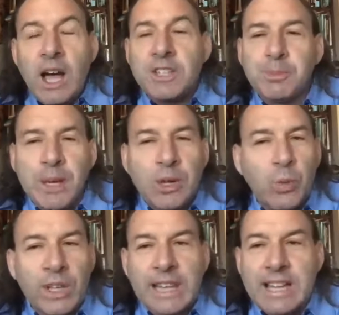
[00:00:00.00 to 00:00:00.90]
speak
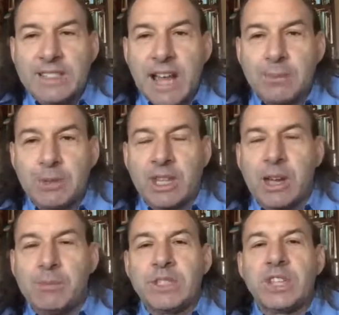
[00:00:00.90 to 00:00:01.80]
one last time to the
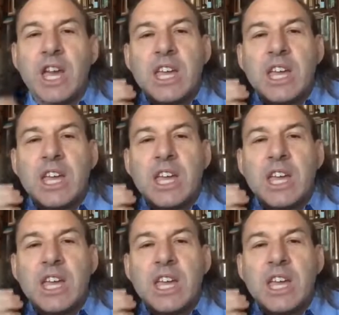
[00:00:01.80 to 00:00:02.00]
governments,